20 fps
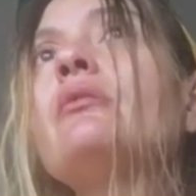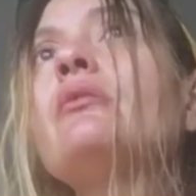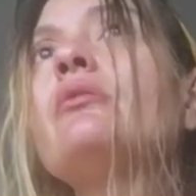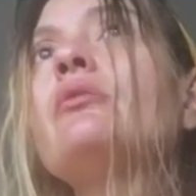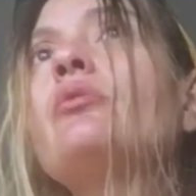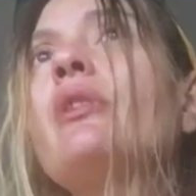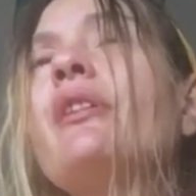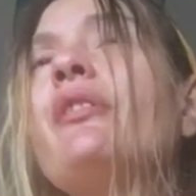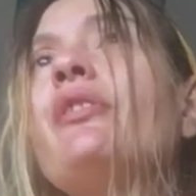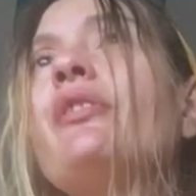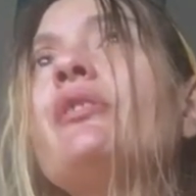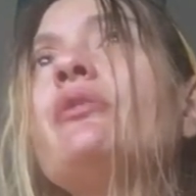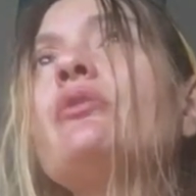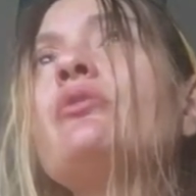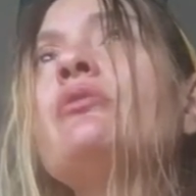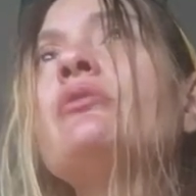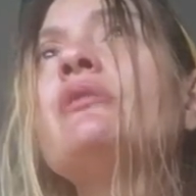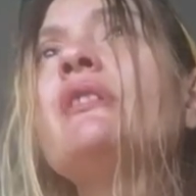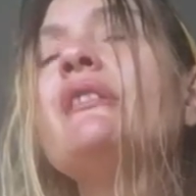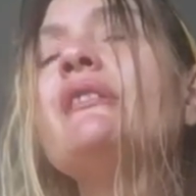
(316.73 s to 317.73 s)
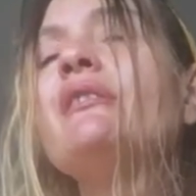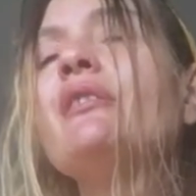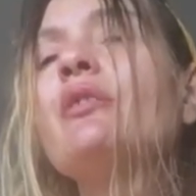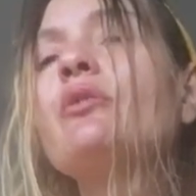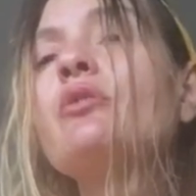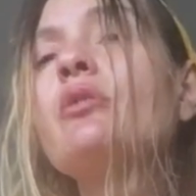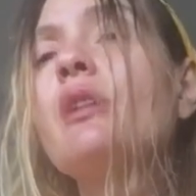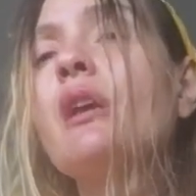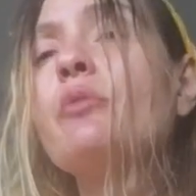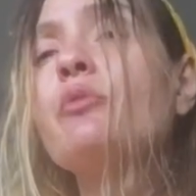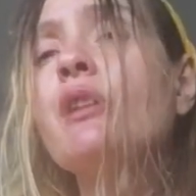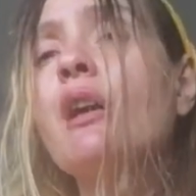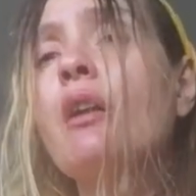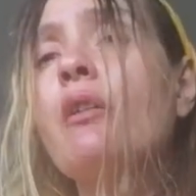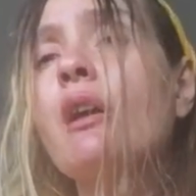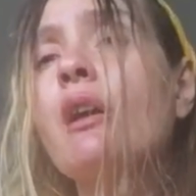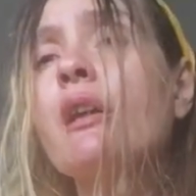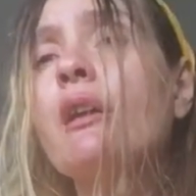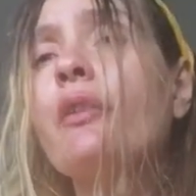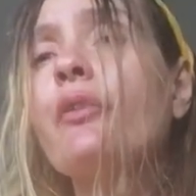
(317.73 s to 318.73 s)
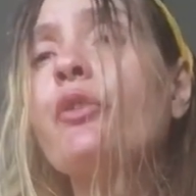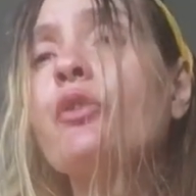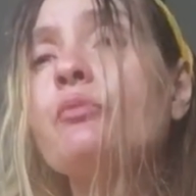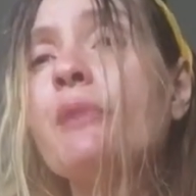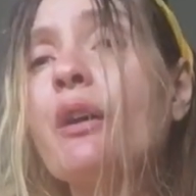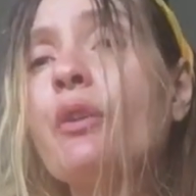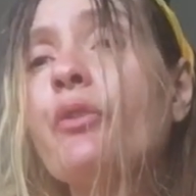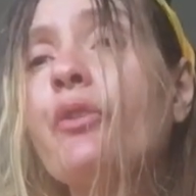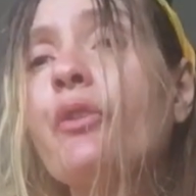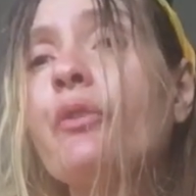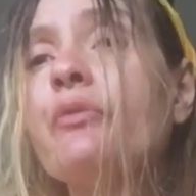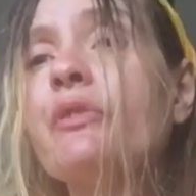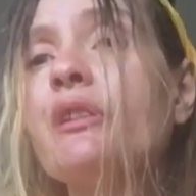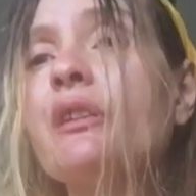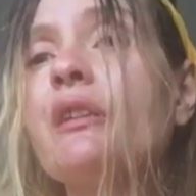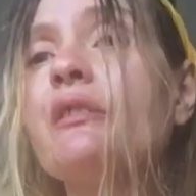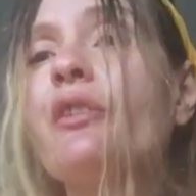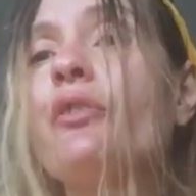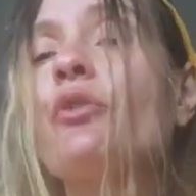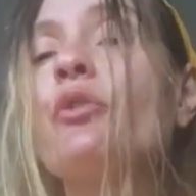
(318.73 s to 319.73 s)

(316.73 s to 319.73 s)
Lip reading: Raising the Kunalidi on the Lamp with Araya Soma or something like that.